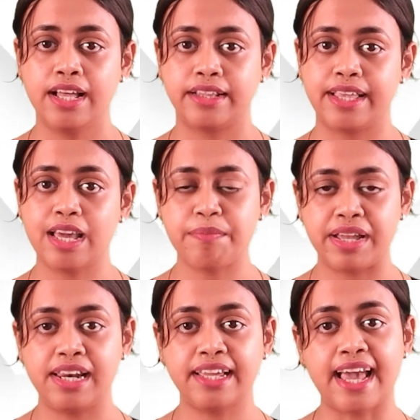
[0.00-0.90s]
they
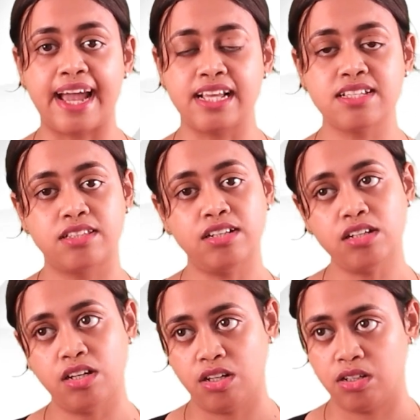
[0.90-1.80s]
mainly carries
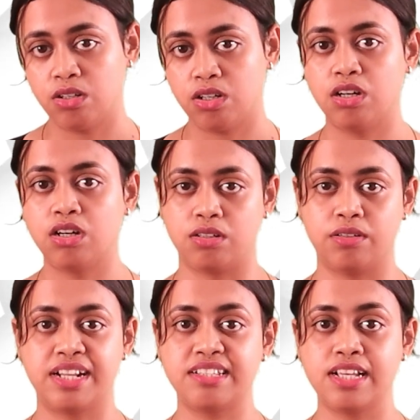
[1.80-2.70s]
the
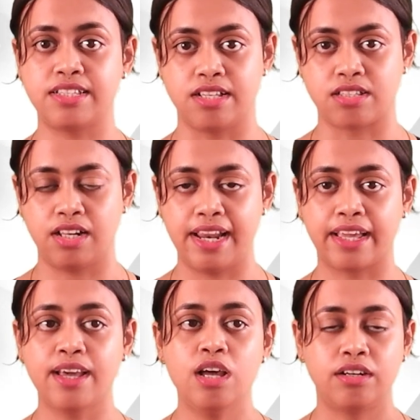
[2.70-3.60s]
diseases
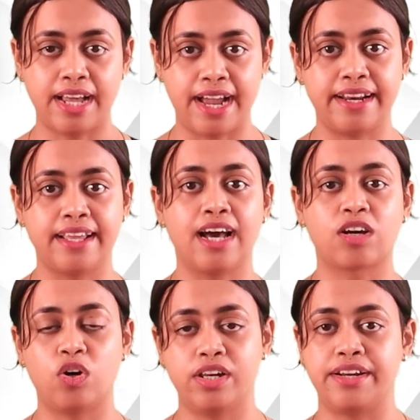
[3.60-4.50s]
like diarrhea,
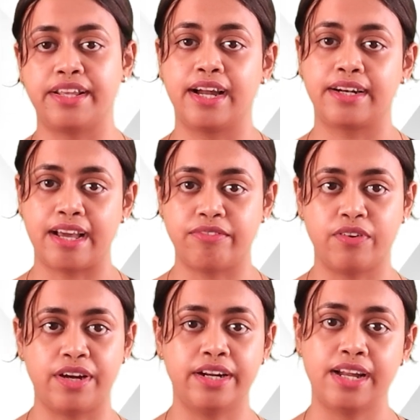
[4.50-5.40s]
cholera,
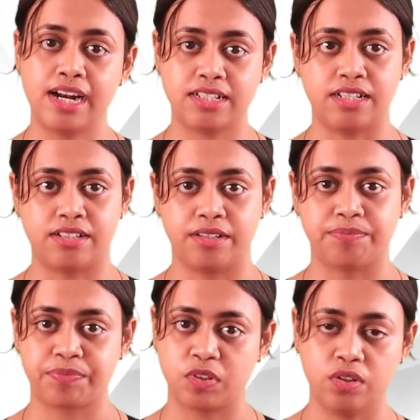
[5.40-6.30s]
typhoid, etc.
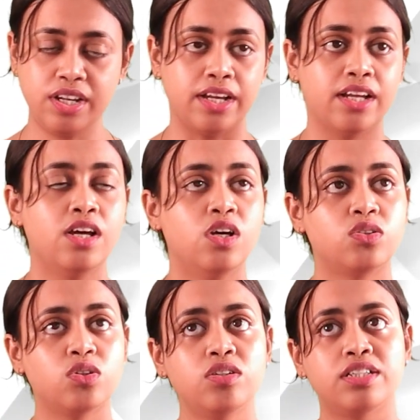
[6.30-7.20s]
Okay.
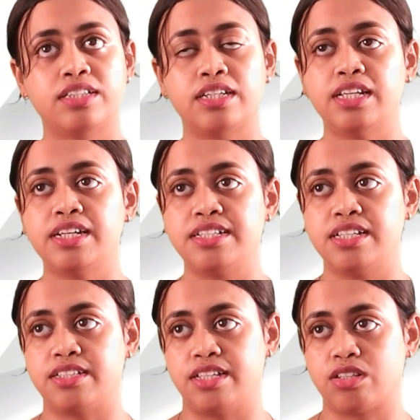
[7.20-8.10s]
So these are the
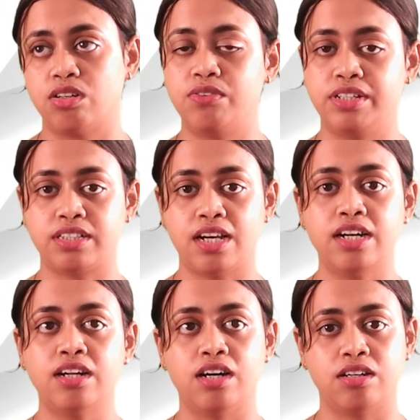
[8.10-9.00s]
diseases which
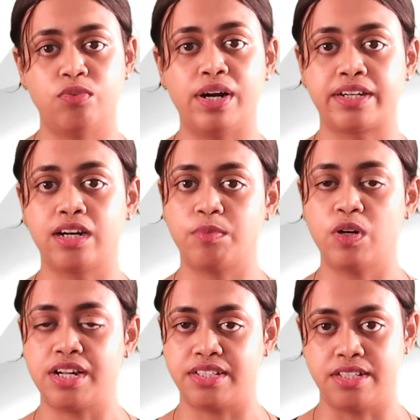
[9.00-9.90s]
are
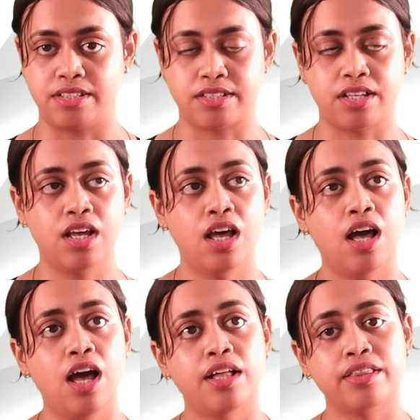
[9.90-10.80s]
waterborne diseases.
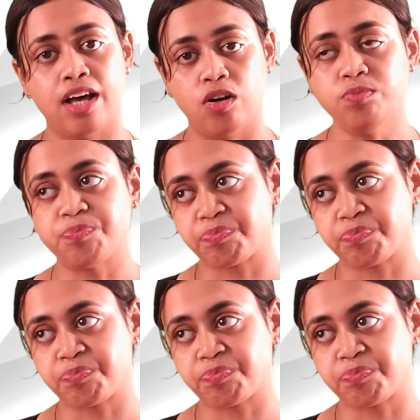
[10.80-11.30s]
Now